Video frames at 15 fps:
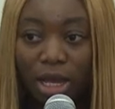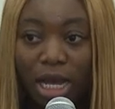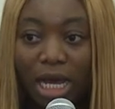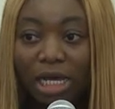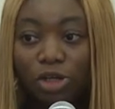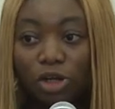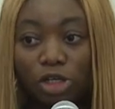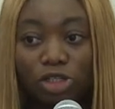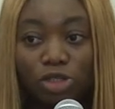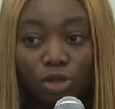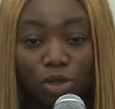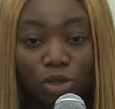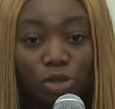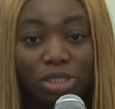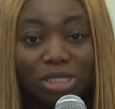and
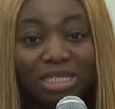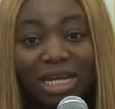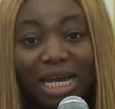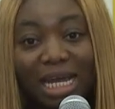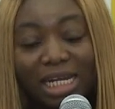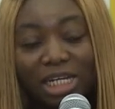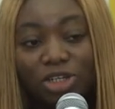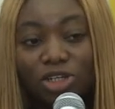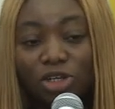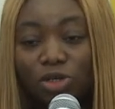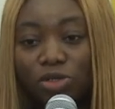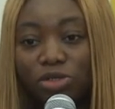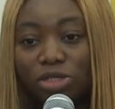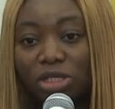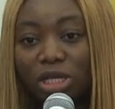also that
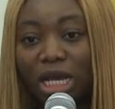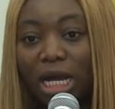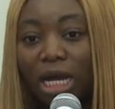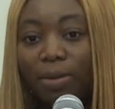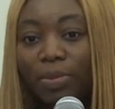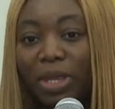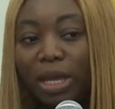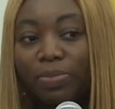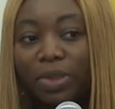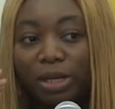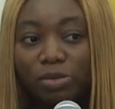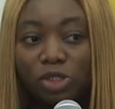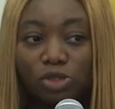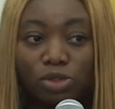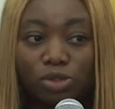interns um, help
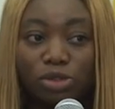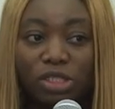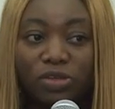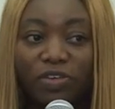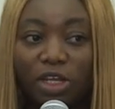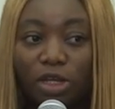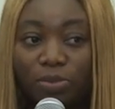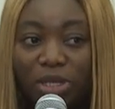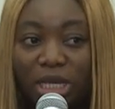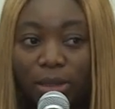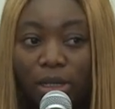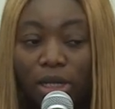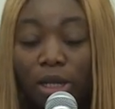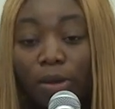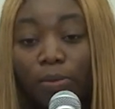them to develop
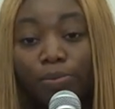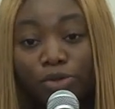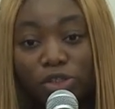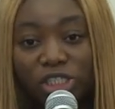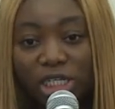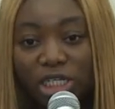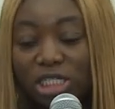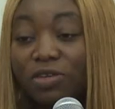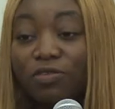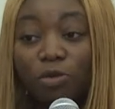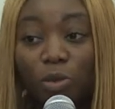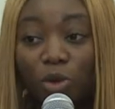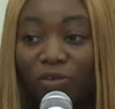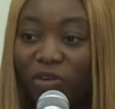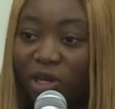their projects even
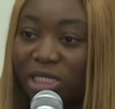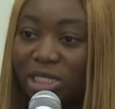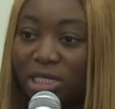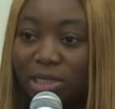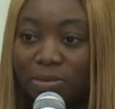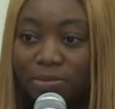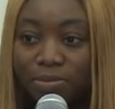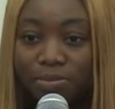more faster.